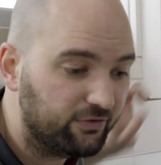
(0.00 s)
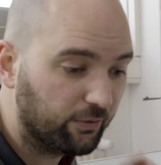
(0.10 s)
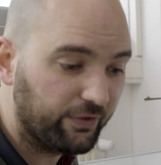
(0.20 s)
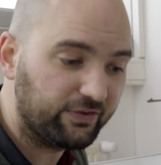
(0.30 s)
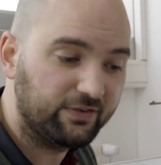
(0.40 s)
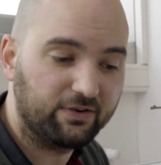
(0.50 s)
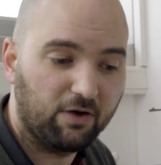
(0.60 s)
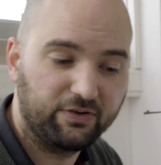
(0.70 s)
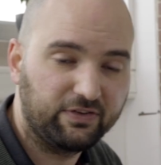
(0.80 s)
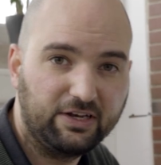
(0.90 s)
So this is
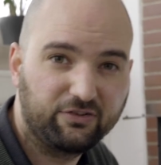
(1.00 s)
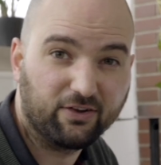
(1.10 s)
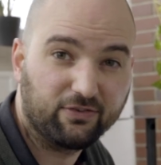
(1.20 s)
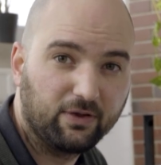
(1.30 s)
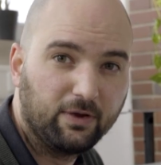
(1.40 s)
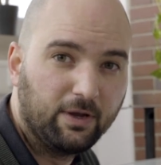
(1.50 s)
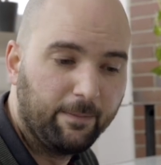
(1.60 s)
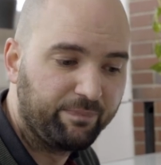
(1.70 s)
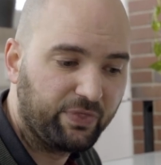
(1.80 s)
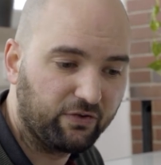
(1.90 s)
obviously just
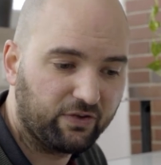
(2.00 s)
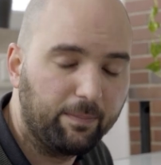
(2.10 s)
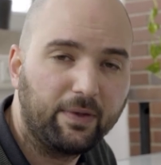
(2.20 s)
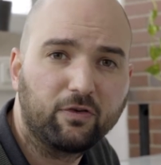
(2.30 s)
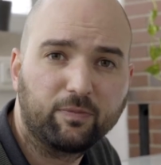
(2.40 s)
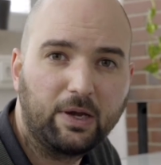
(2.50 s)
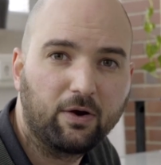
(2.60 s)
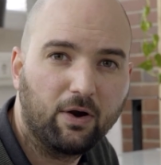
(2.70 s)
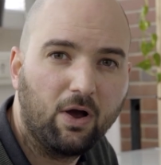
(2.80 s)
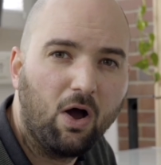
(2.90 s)
the sub and the
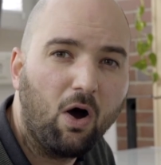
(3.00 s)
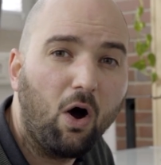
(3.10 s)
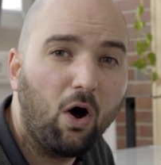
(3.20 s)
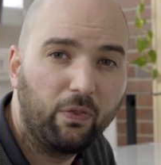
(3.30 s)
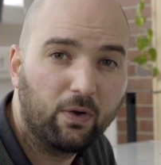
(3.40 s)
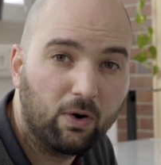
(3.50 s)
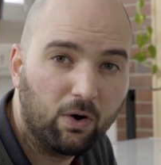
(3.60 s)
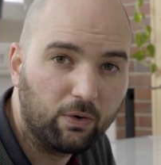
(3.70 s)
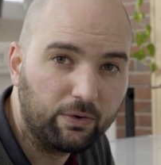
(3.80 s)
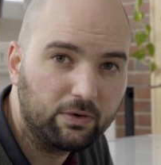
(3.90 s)
speaker on their
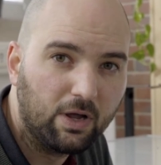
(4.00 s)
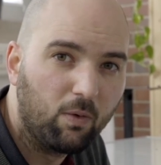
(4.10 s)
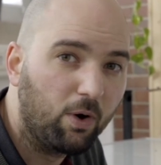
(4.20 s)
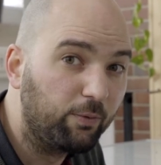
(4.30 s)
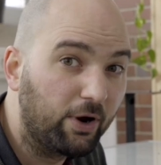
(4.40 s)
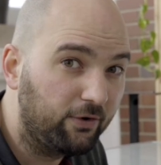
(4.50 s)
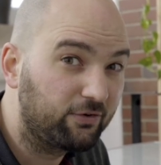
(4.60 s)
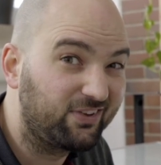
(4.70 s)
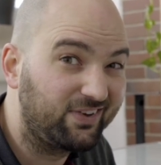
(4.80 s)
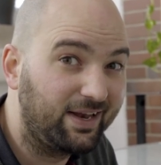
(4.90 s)
own. What we're
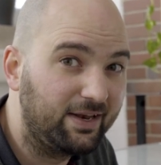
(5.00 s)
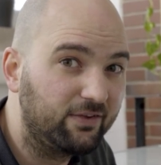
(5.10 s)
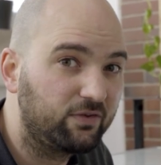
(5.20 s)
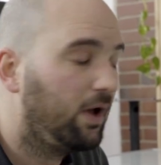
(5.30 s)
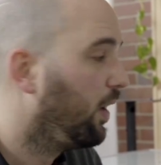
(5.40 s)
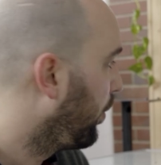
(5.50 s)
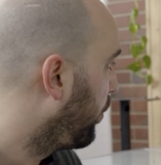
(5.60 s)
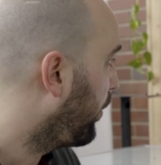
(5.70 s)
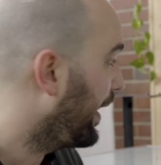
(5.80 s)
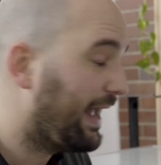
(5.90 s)
interested in is
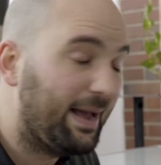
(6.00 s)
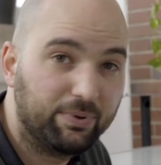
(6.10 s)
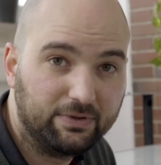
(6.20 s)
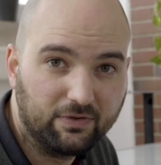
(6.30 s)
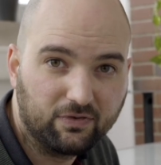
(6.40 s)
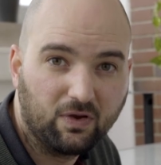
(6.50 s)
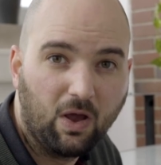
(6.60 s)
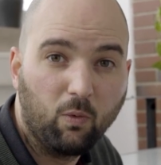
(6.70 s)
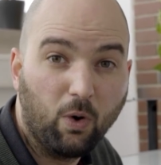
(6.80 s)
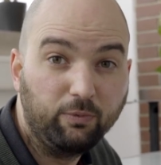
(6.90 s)
what happens
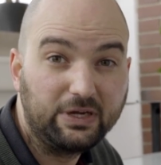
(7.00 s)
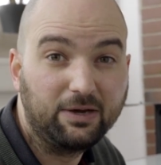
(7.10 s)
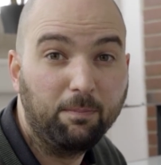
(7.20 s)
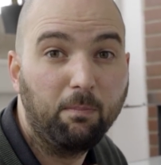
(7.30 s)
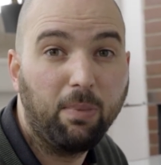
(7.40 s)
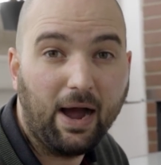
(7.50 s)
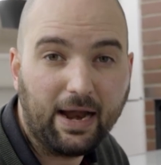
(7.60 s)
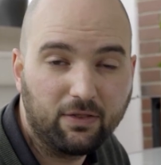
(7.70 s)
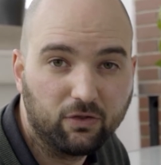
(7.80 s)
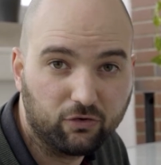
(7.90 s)
when we
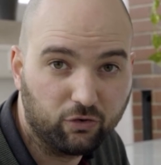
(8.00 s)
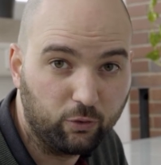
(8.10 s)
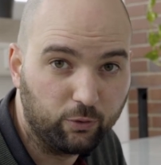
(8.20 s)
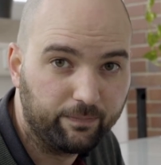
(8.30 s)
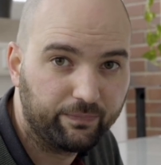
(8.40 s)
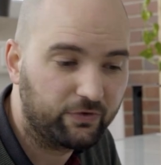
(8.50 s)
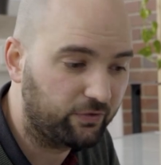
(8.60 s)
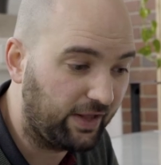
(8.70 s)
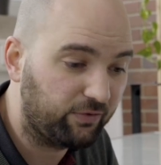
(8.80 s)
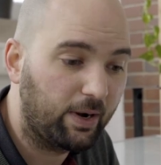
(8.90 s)
combine the two.
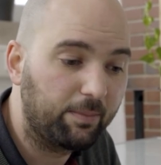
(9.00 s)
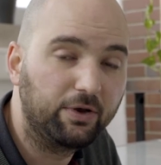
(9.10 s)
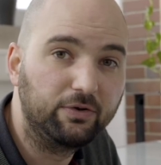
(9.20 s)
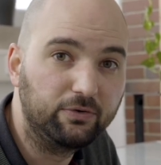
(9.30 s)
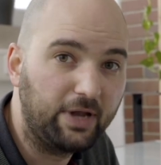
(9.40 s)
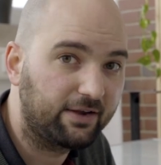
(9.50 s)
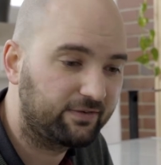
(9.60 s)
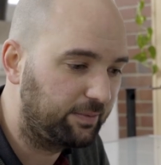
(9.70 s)
So that's what I'm gonna do next.